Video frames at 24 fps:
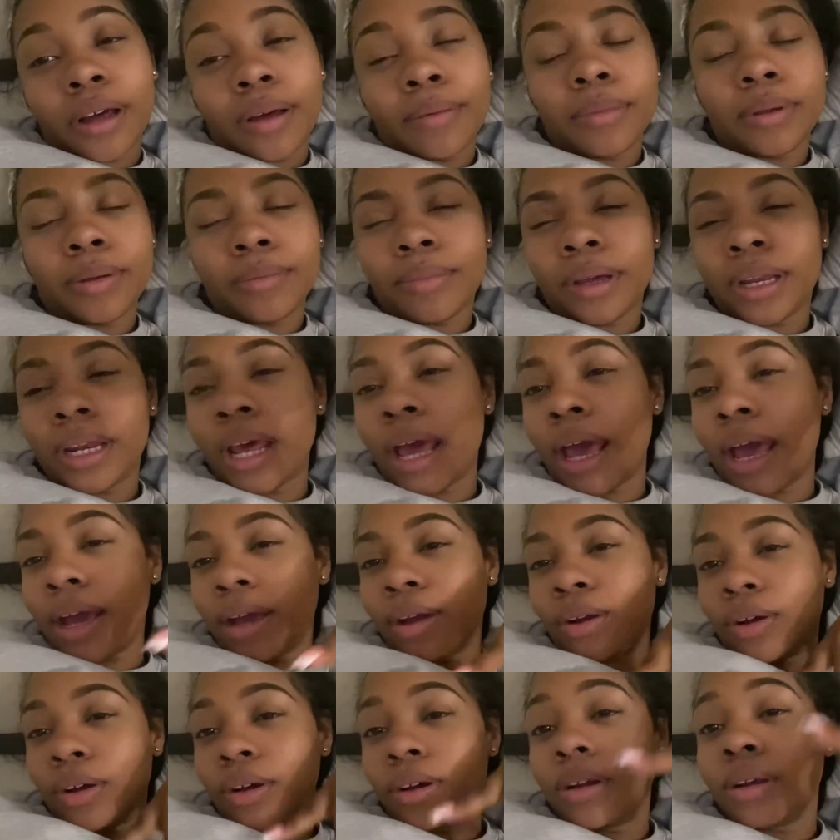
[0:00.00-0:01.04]
I mean, my dad
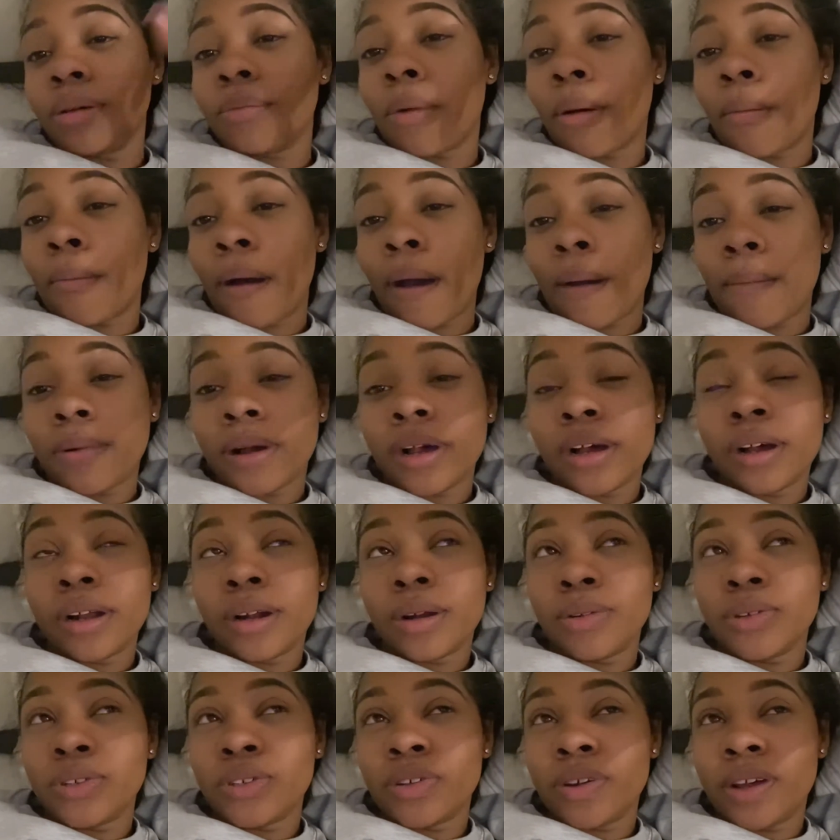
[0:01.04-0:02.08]
grilled and my mom cooked it
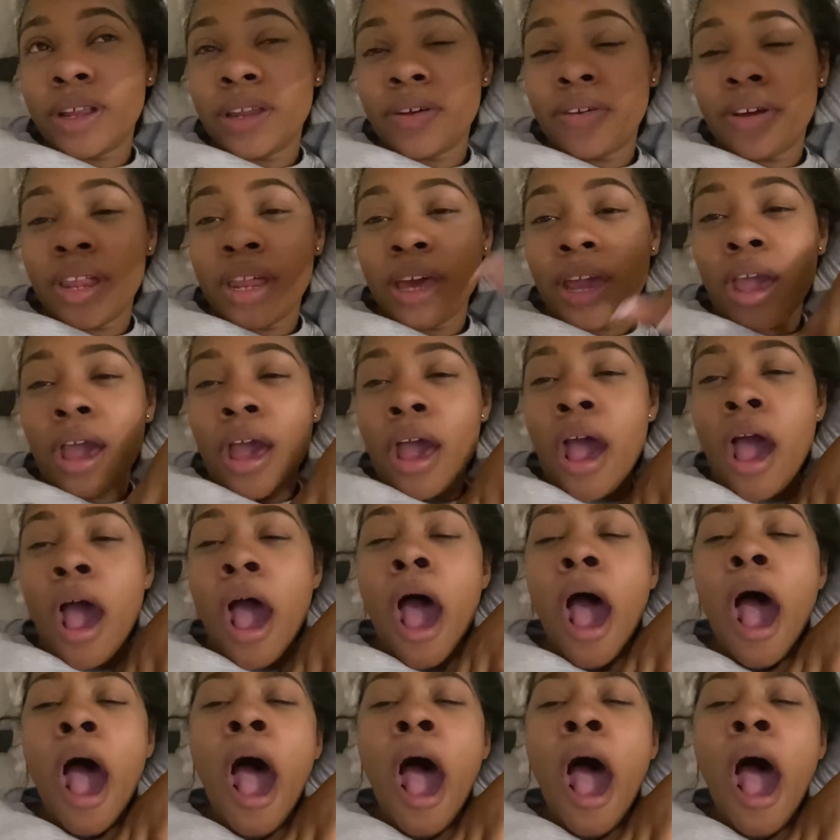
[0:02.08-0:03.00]
was really, really good.